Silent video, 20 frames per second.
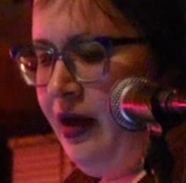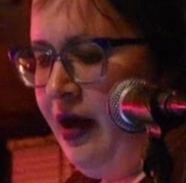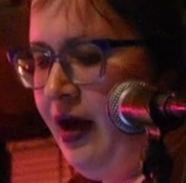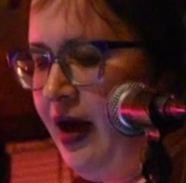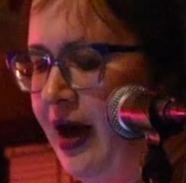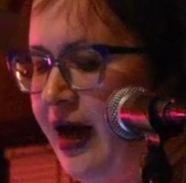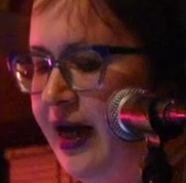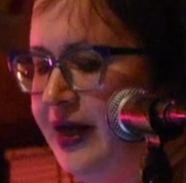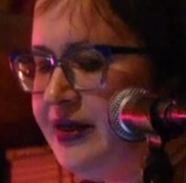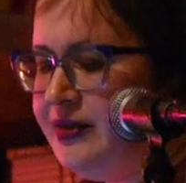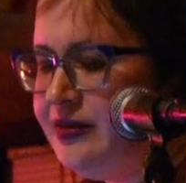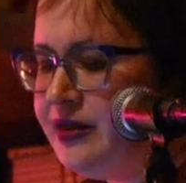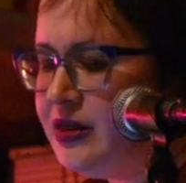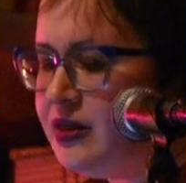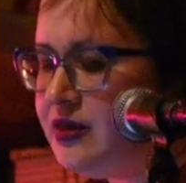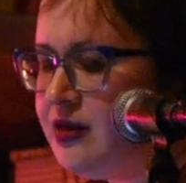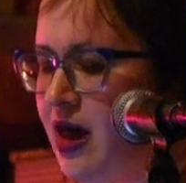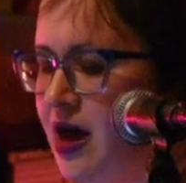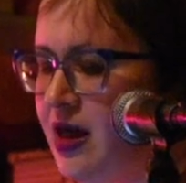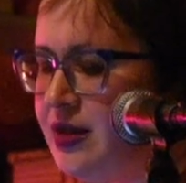Hide in the
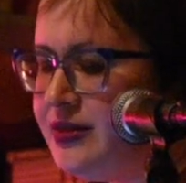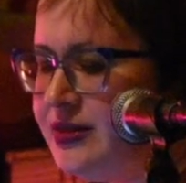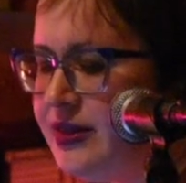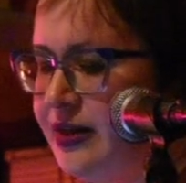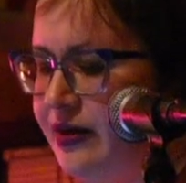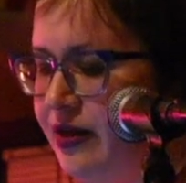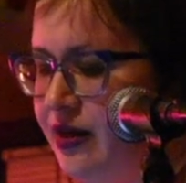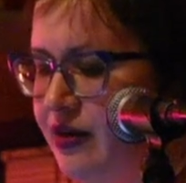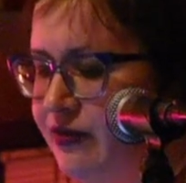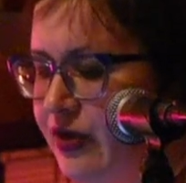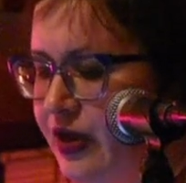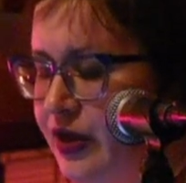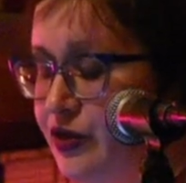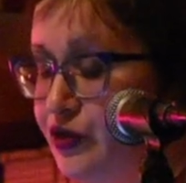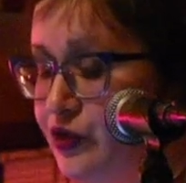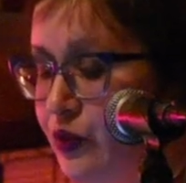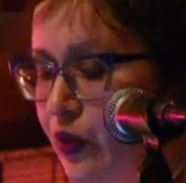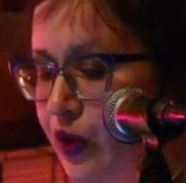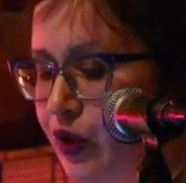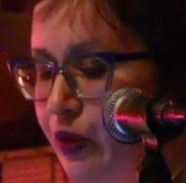closet of our
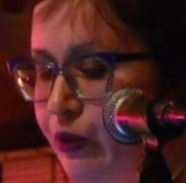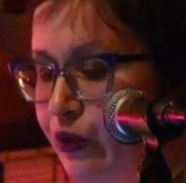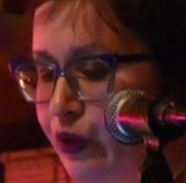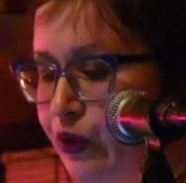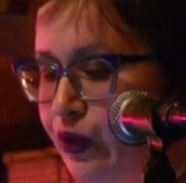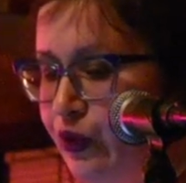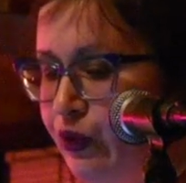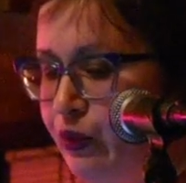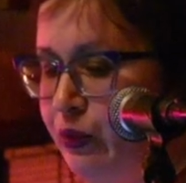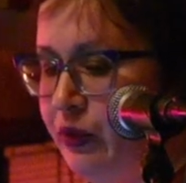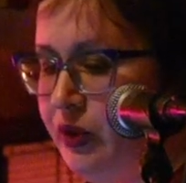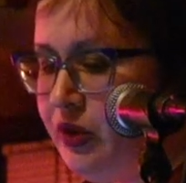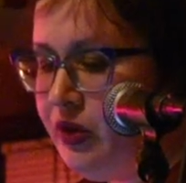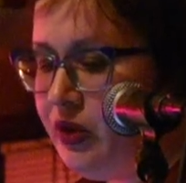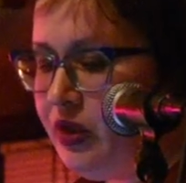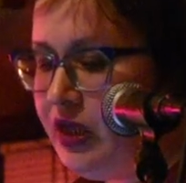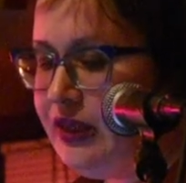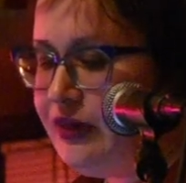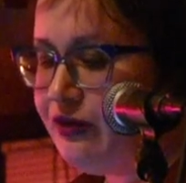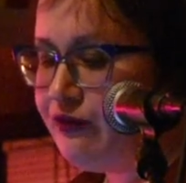dorm room,
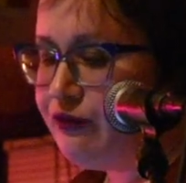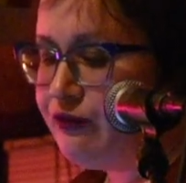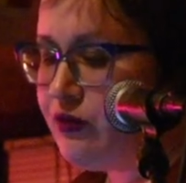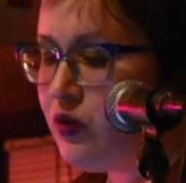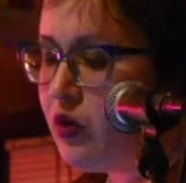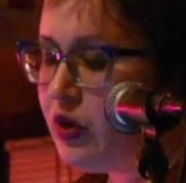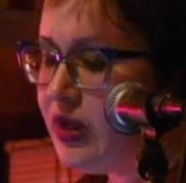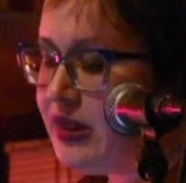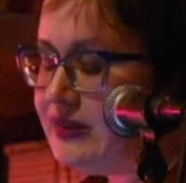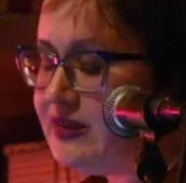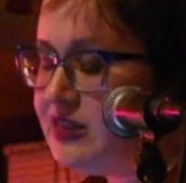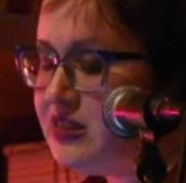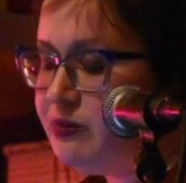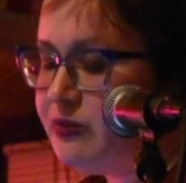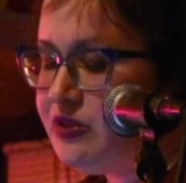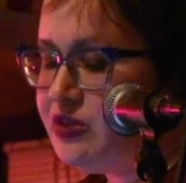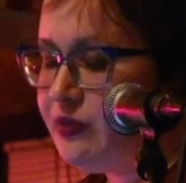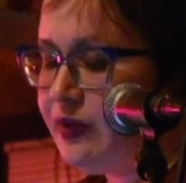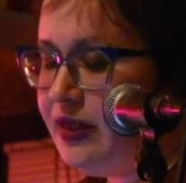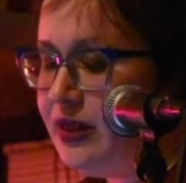in the forest
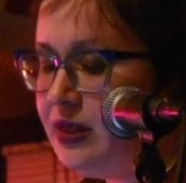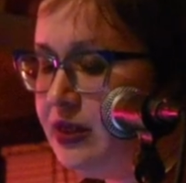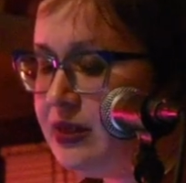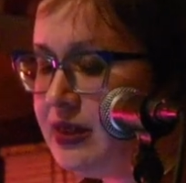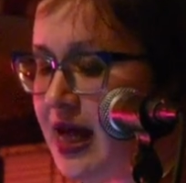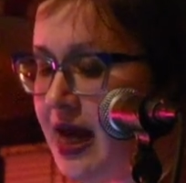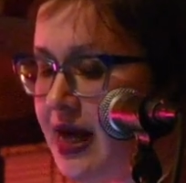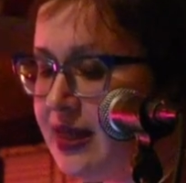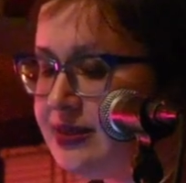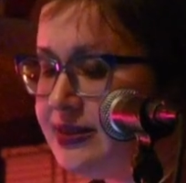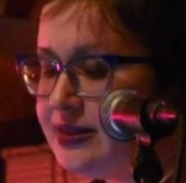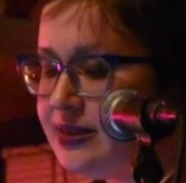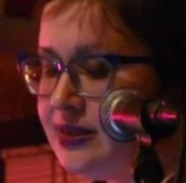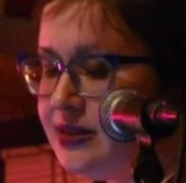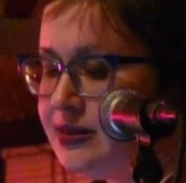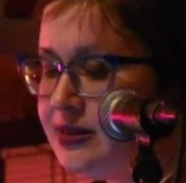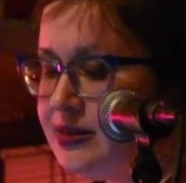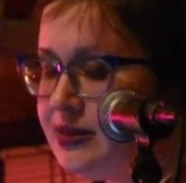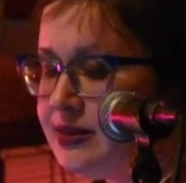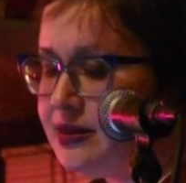between
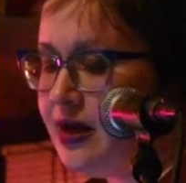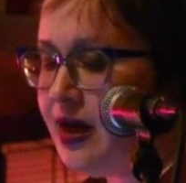classes.